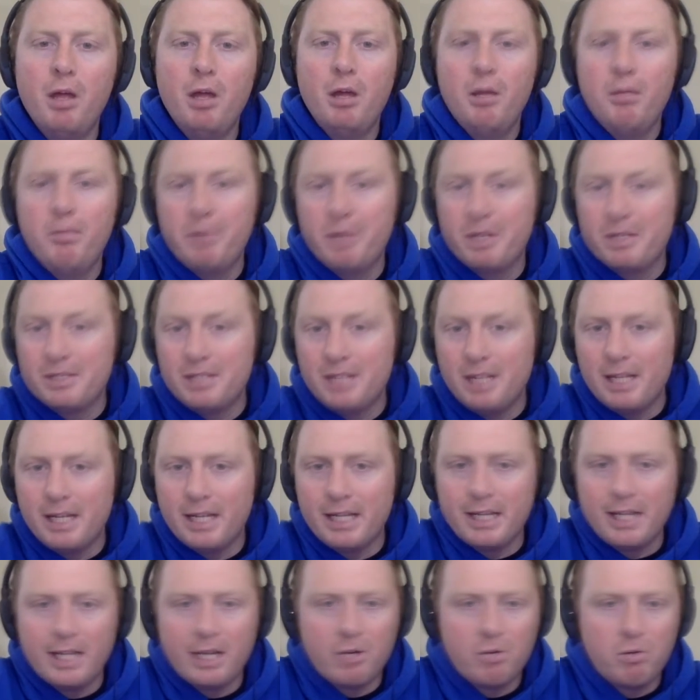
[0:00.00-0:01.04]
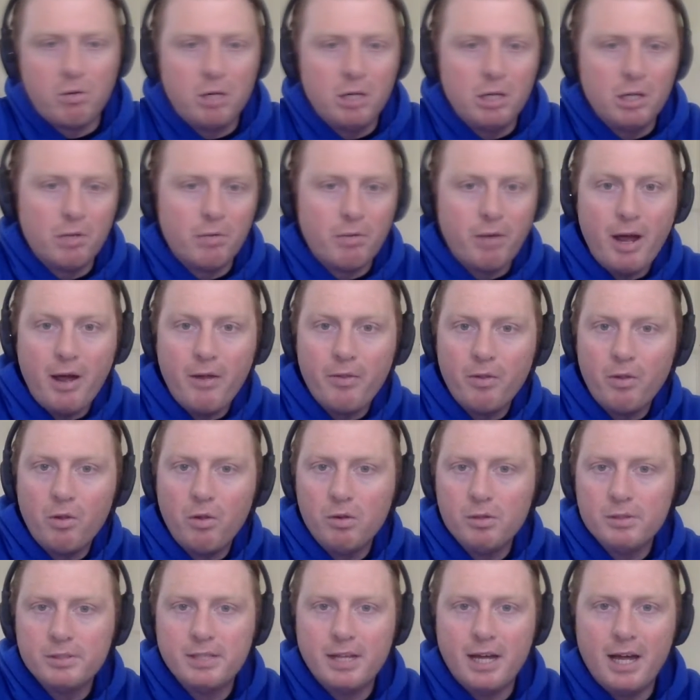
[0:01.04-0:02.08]
but it's not like they crawl around the
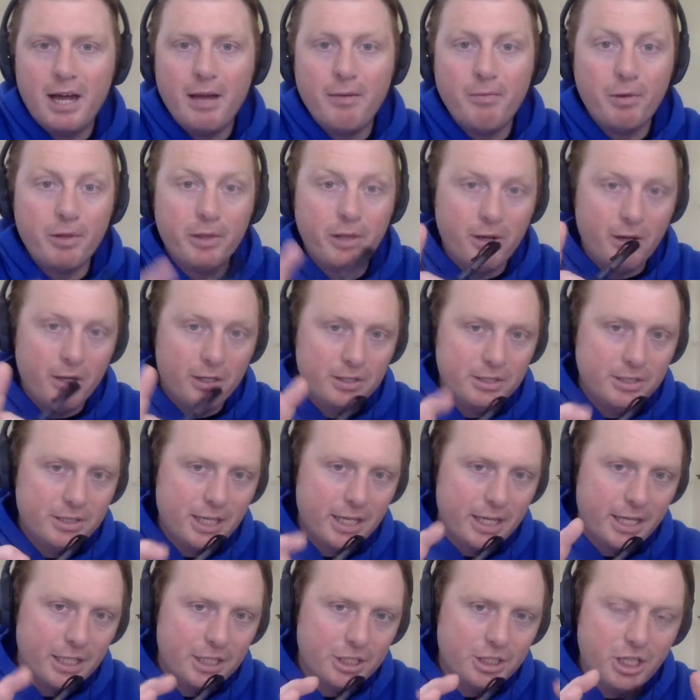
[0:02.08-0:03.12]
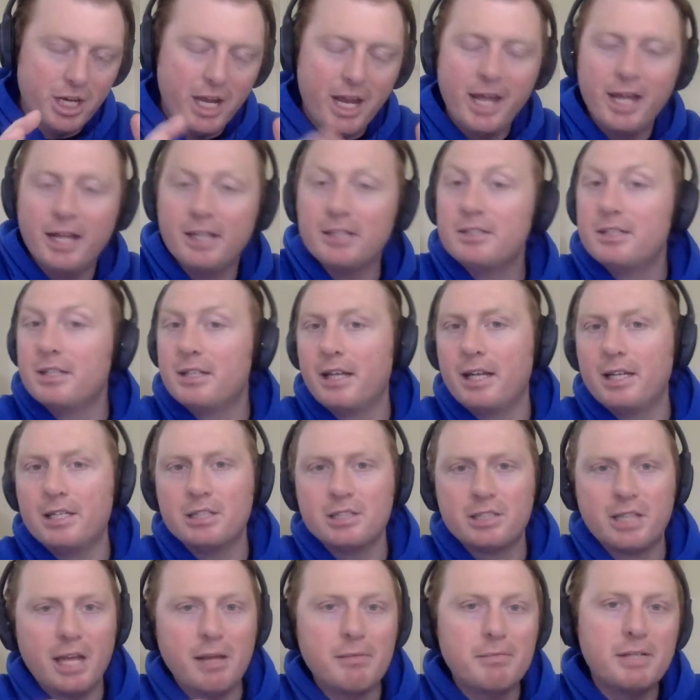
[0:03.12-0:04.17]
whole time when they're in second chance and they
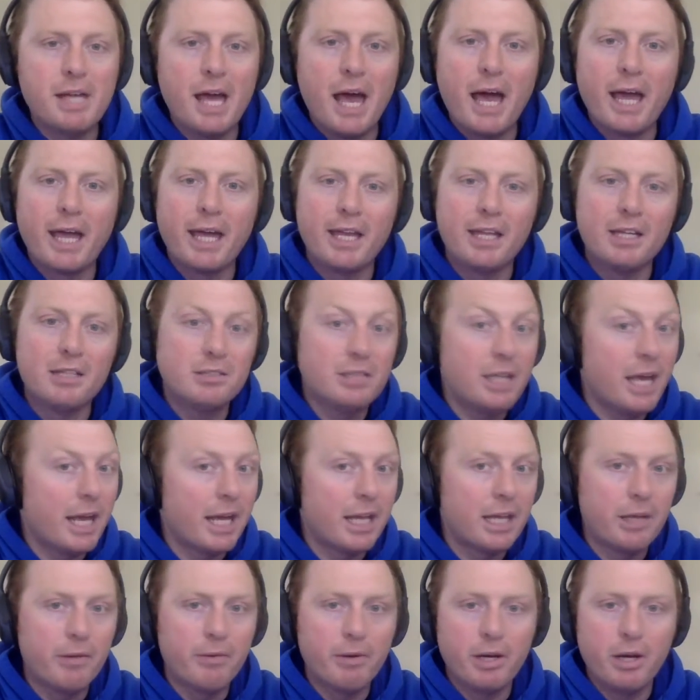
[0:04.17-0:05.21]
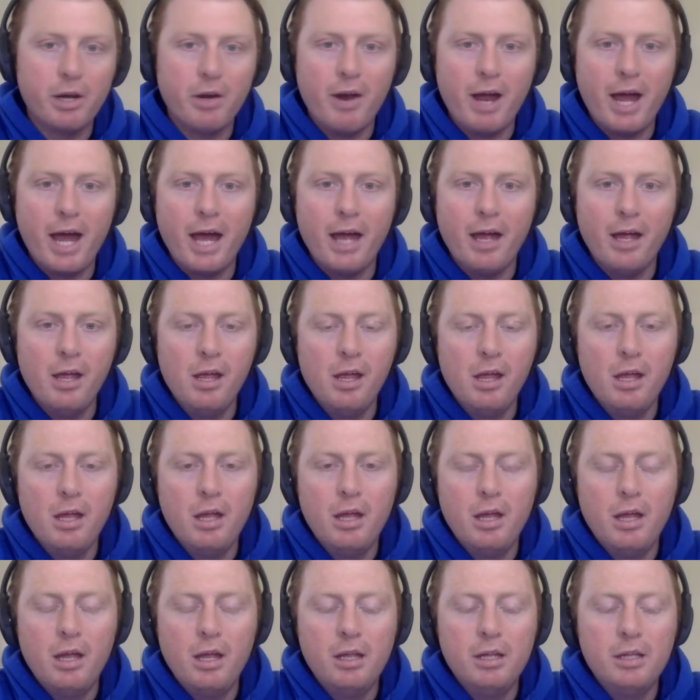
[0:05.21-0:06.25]
just keep tagging exactly where you're at.
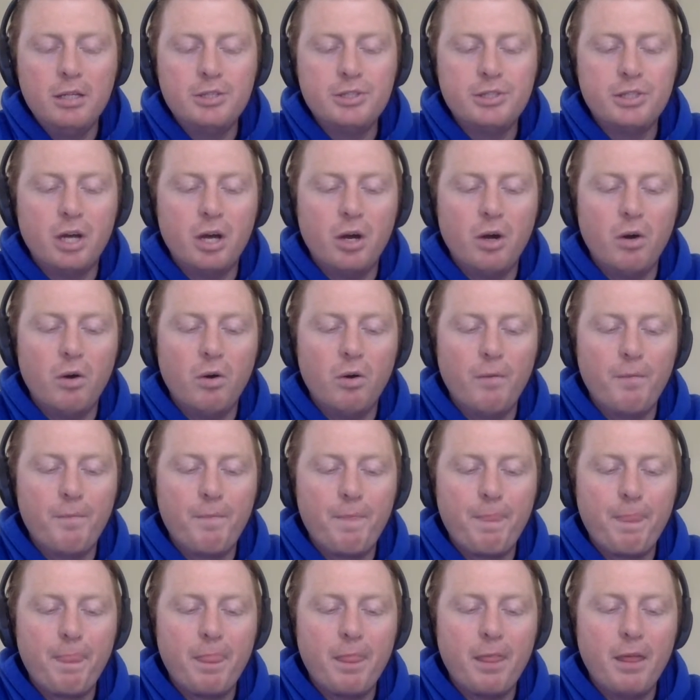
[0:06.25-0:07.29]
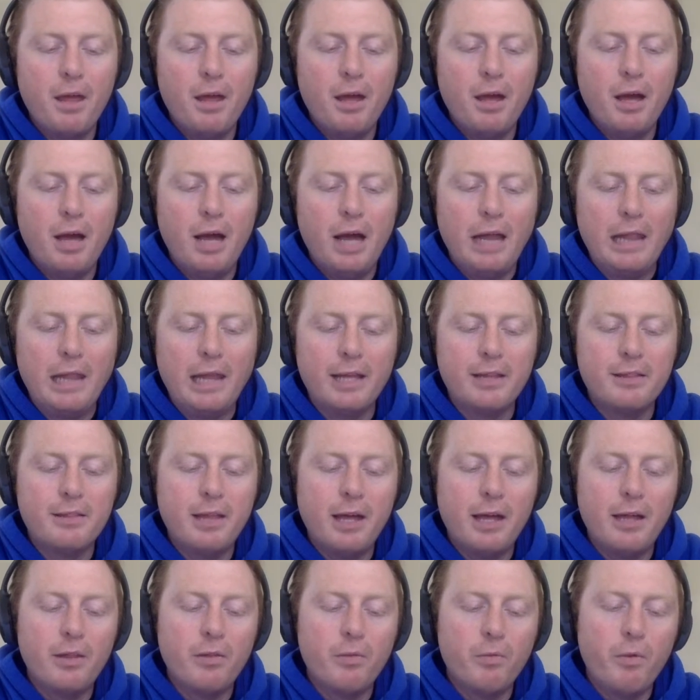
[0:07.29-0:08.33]
So I like
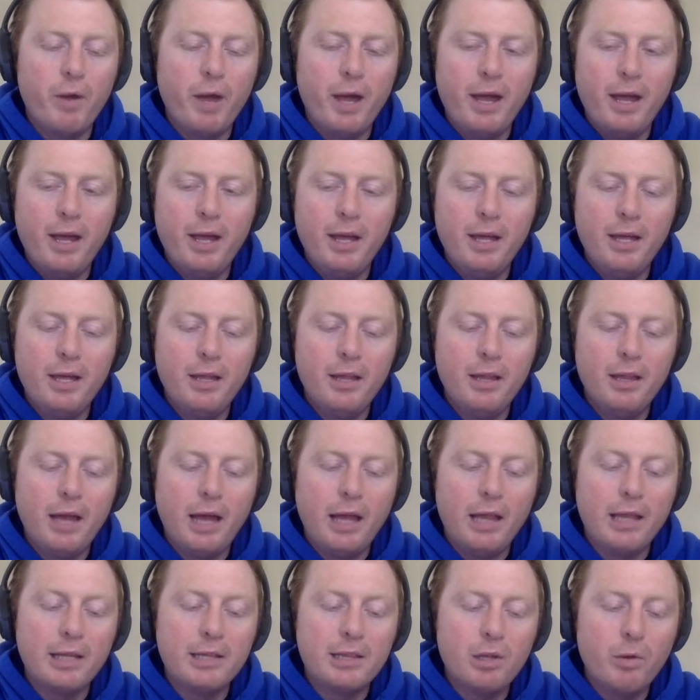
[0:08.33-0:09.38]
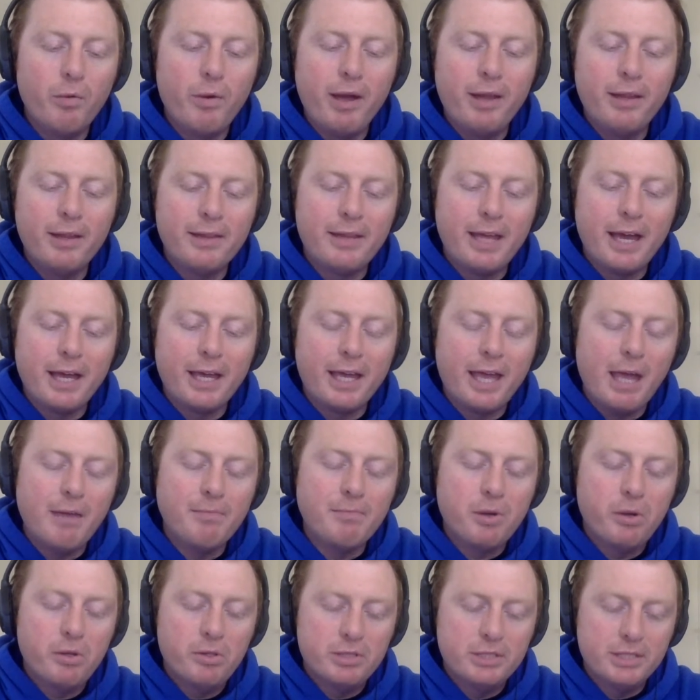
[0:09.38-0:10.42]
that way. I like the way that game
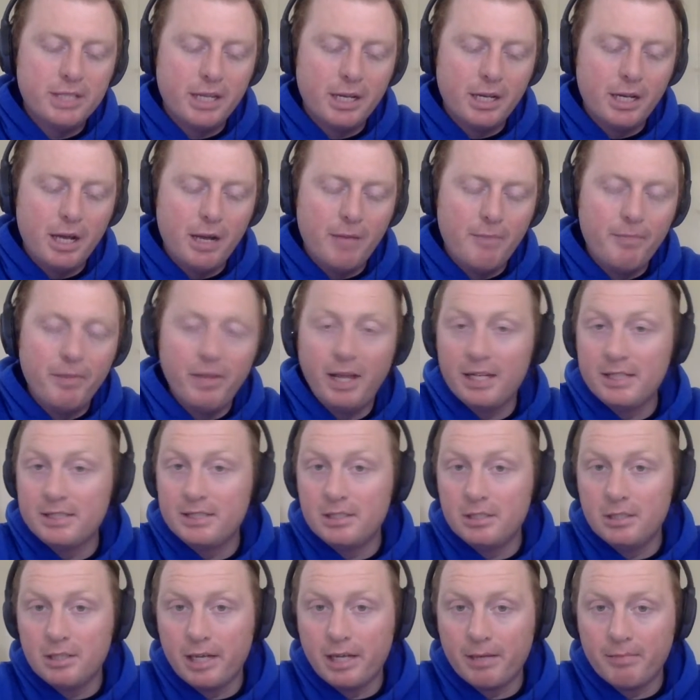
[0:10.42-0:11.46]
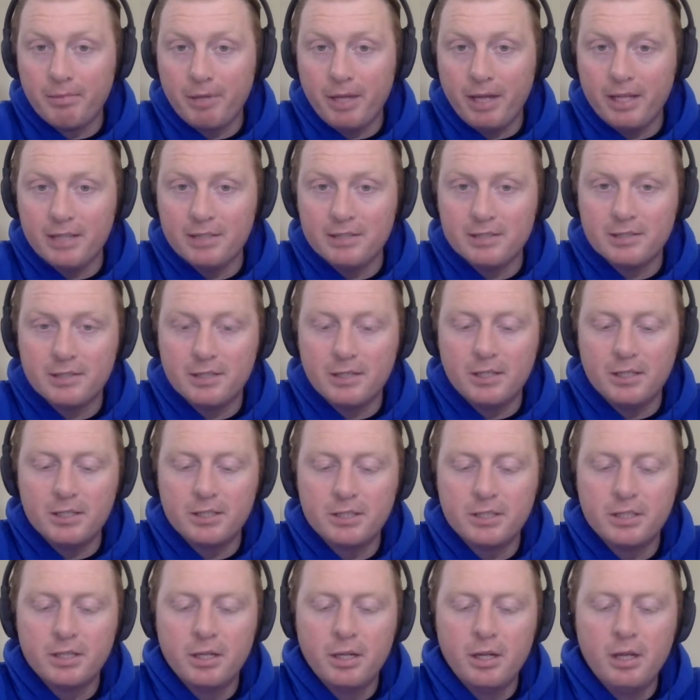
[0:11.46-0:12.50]
mode's set up. I still like playing search.